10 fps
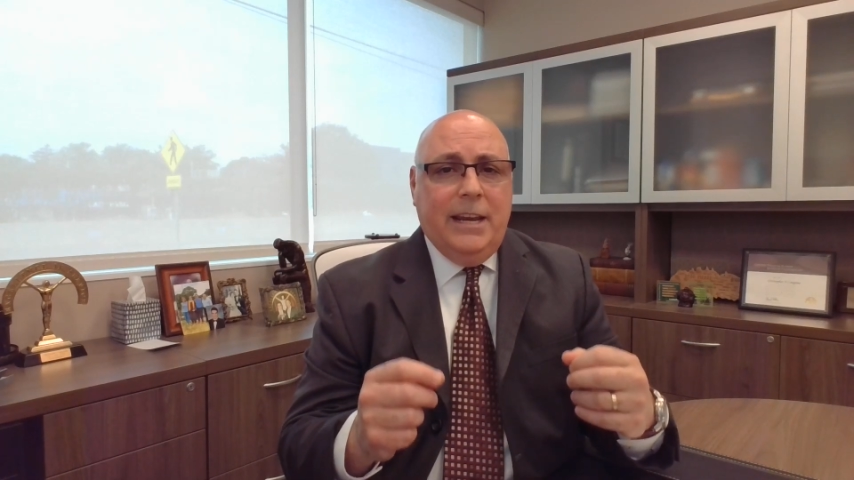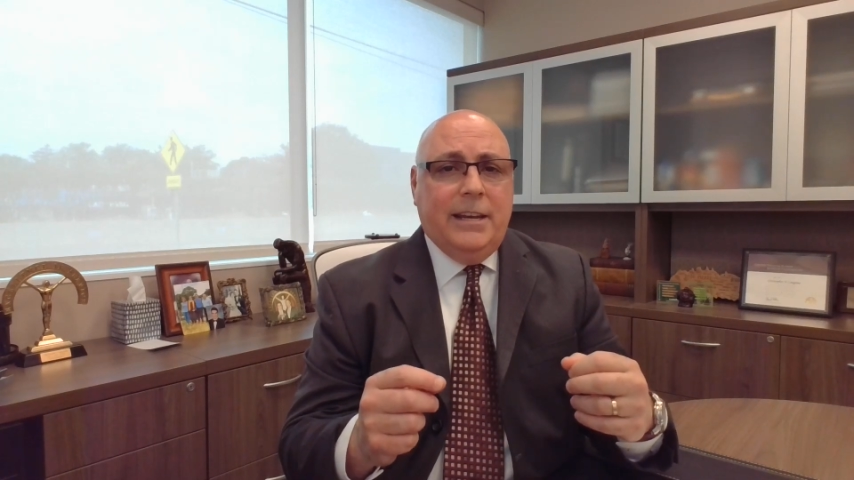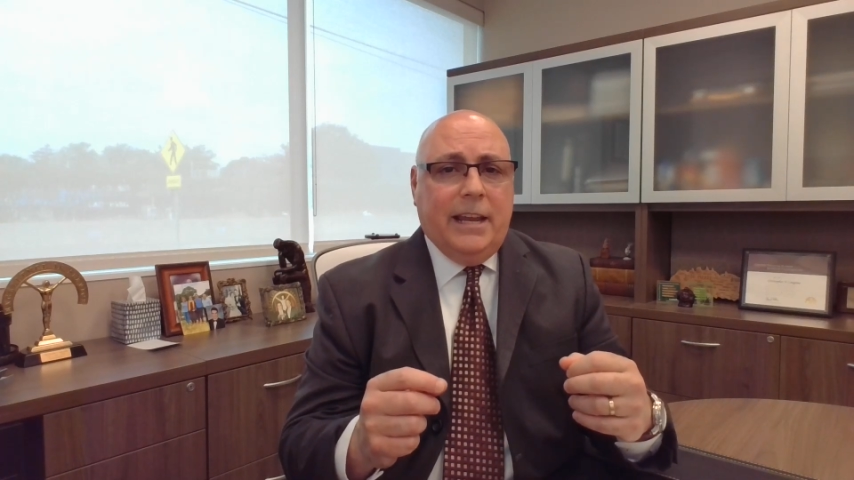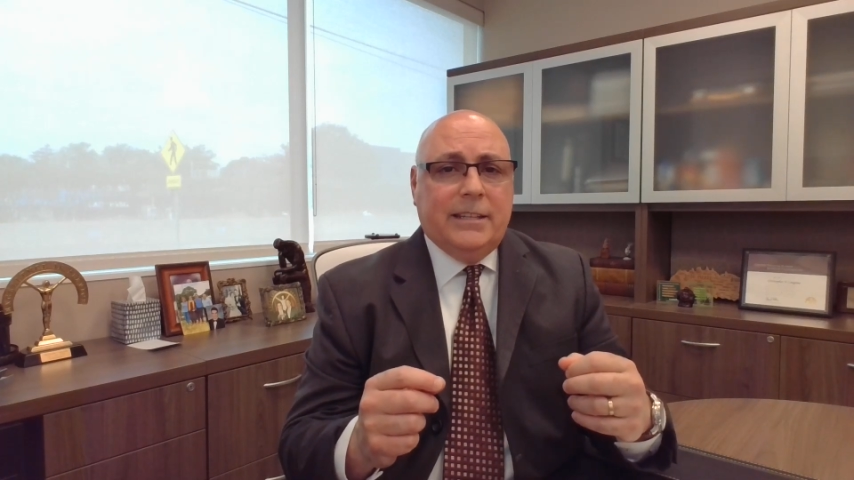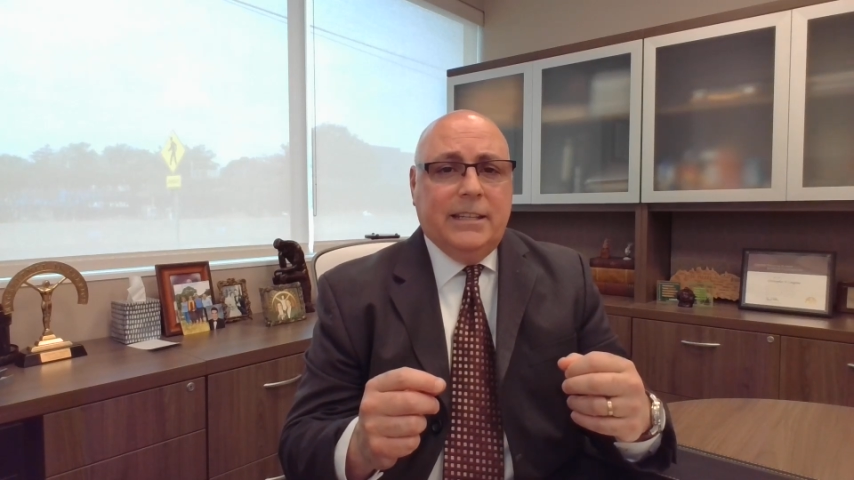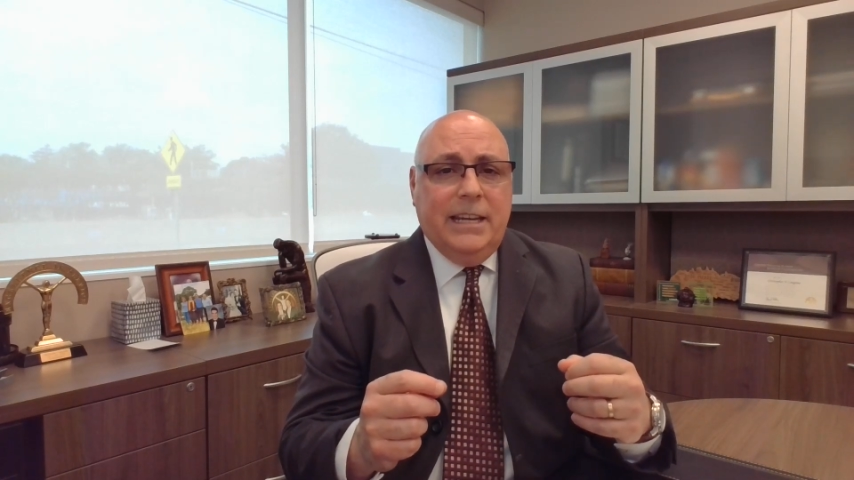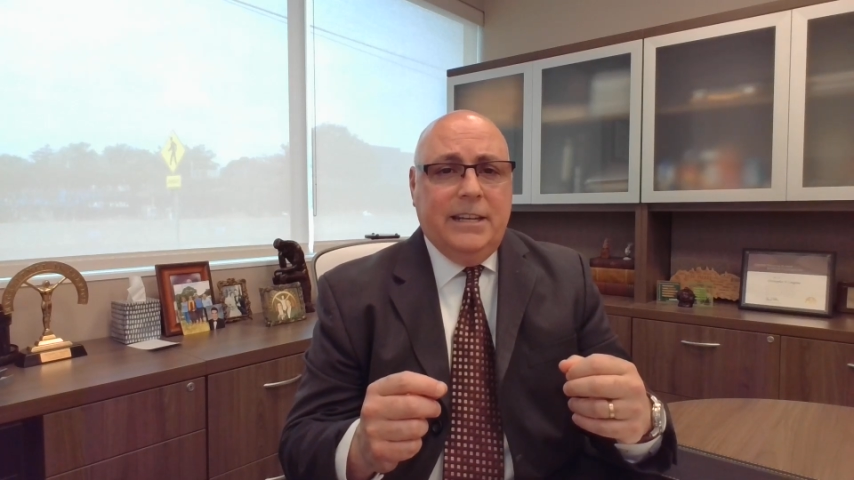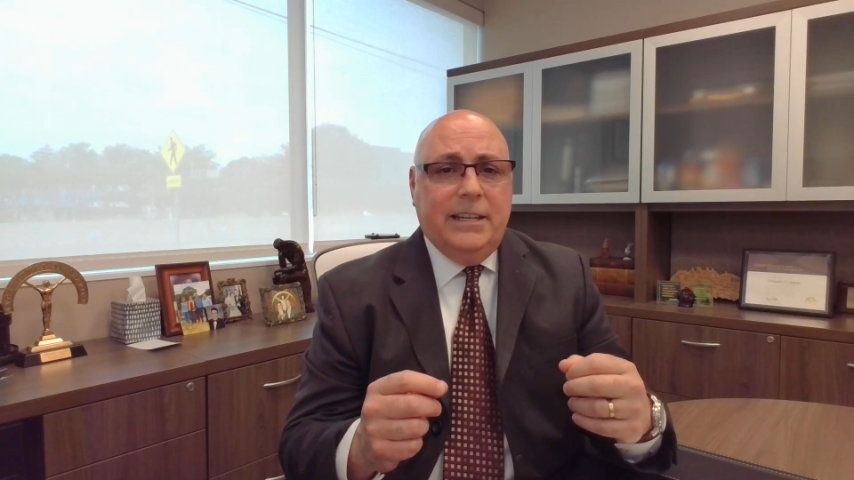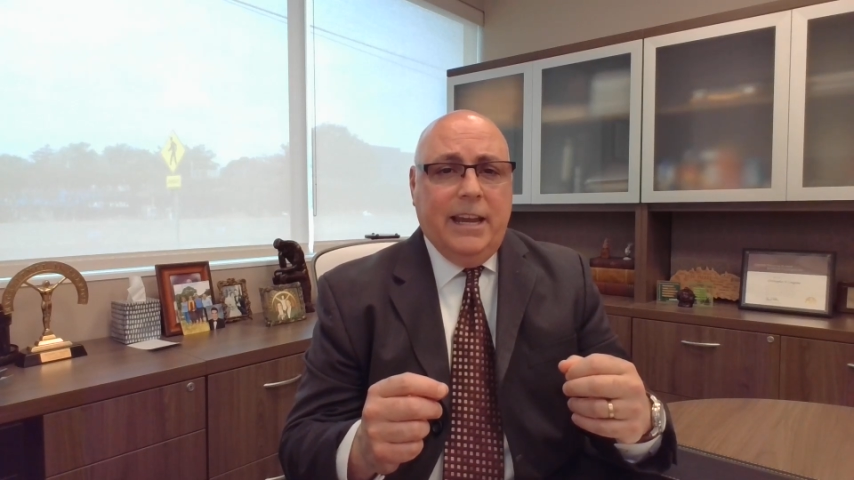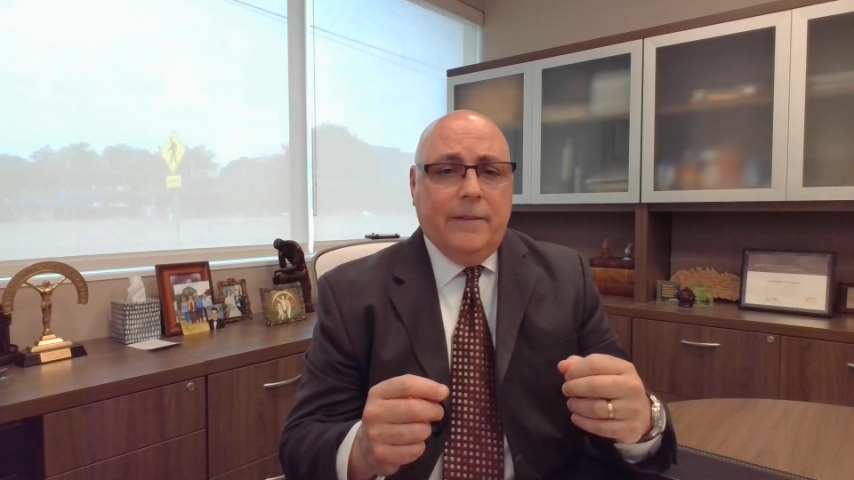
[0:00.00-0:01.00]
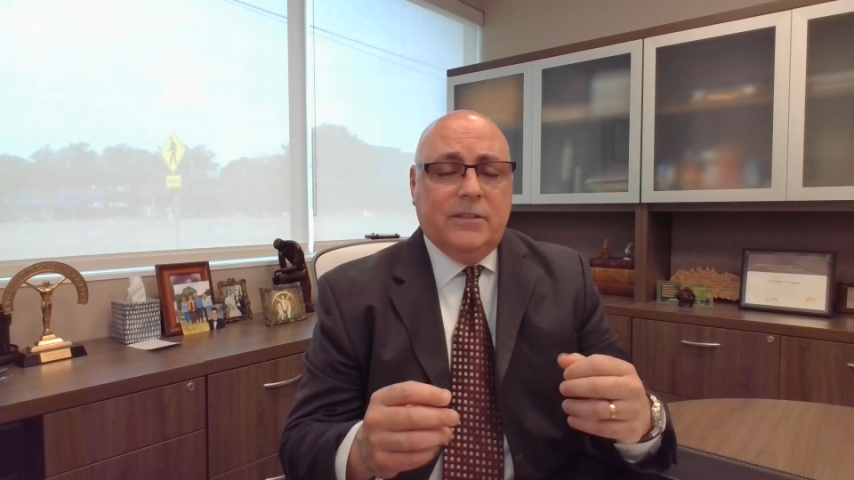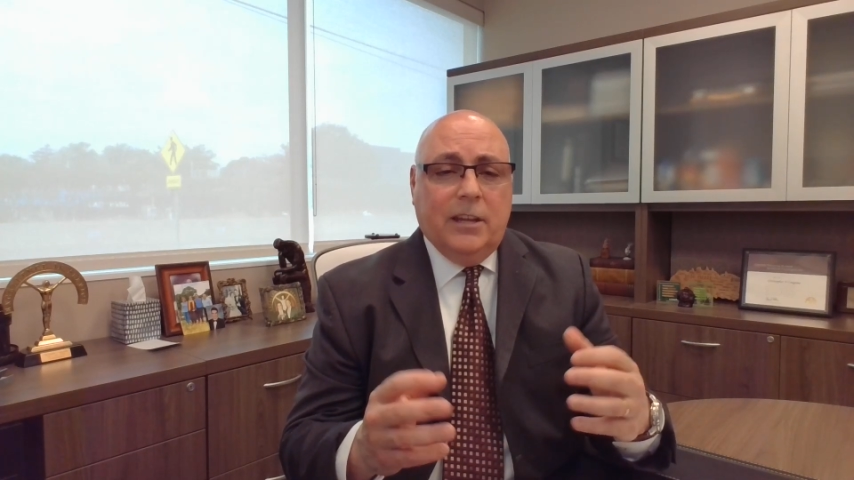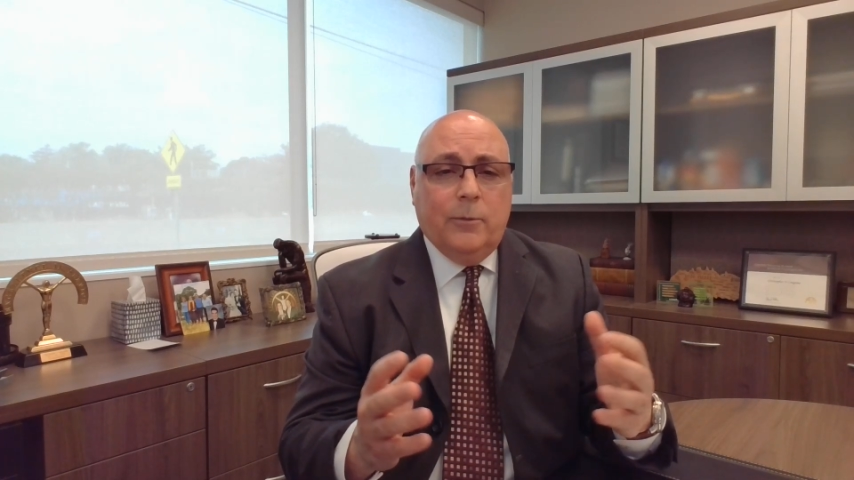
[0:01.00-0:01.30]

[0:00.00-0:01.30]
index ETFs,